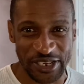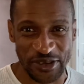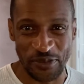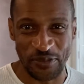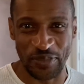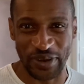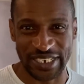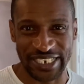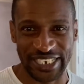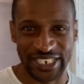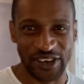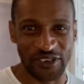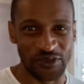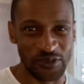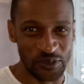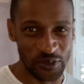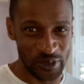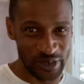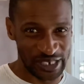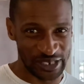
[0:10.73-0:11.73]
myself
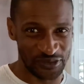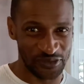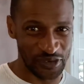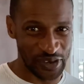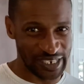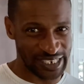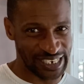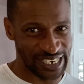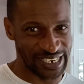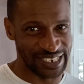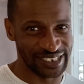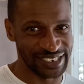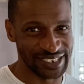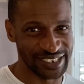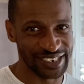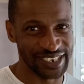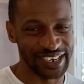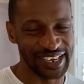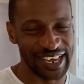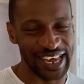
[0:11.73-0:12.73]
motivated
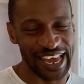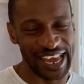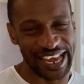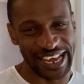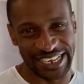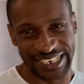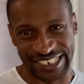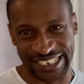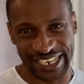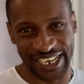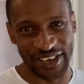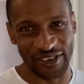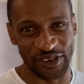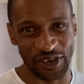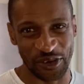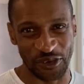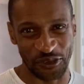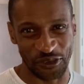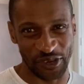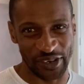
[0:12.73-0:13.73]
in the area of
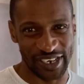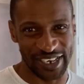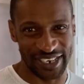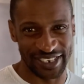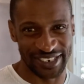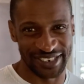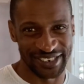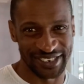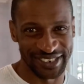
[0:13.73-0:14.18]
fitness?